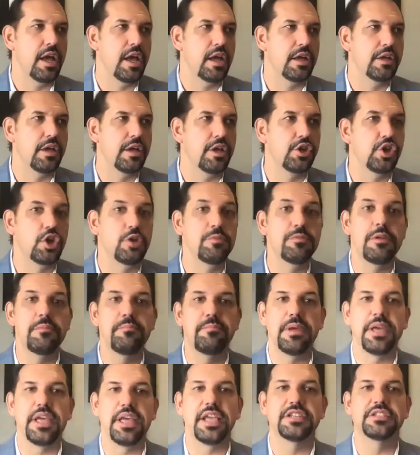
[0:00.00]
human
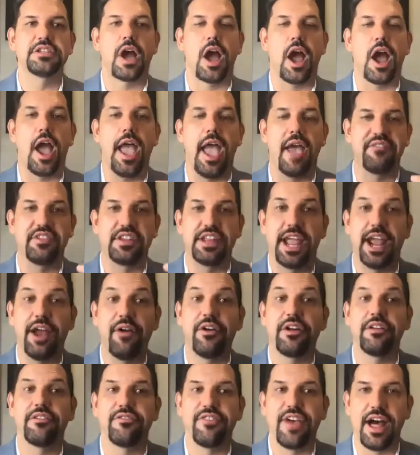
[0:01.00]
beings have inherent
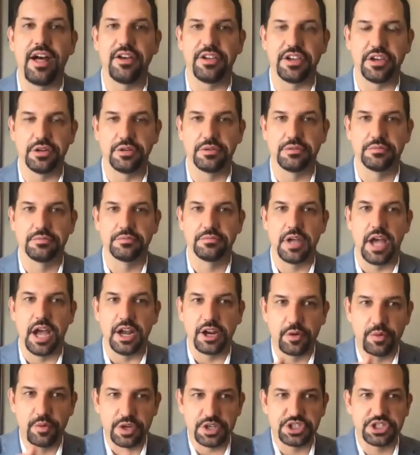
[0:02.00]
value, a
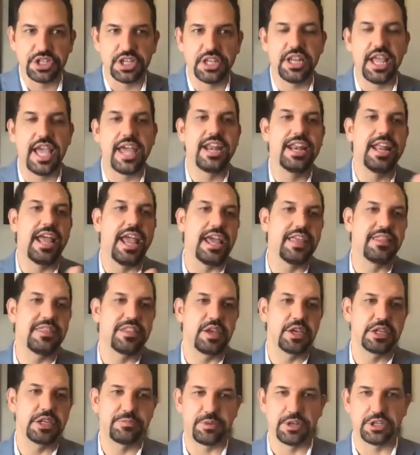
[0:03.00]
Christian and an
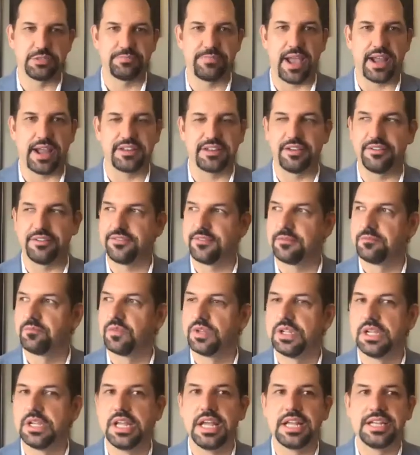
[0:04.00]
atheist perspective.
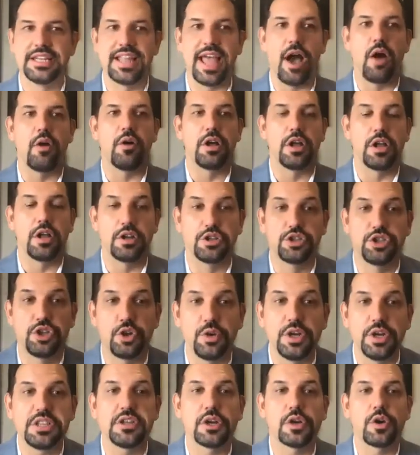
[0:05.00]
Now, during
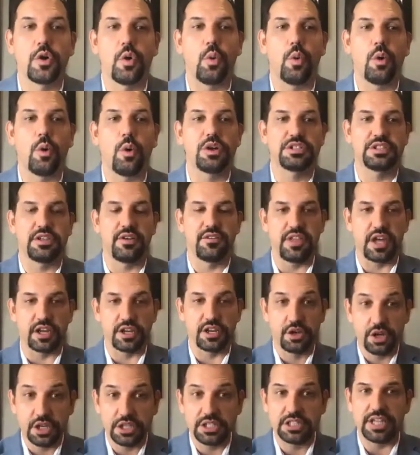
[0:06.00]
the course of a
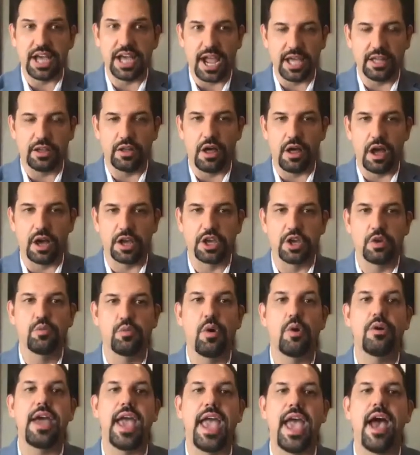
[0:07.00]
good dialogue, you won't
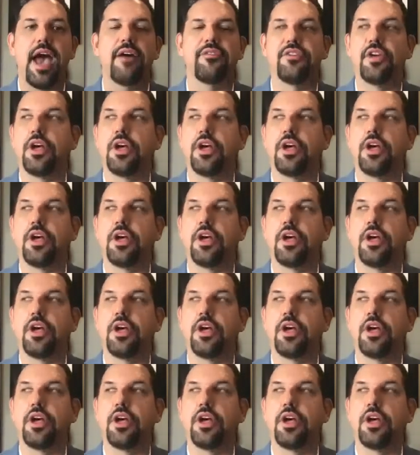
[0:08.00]
have,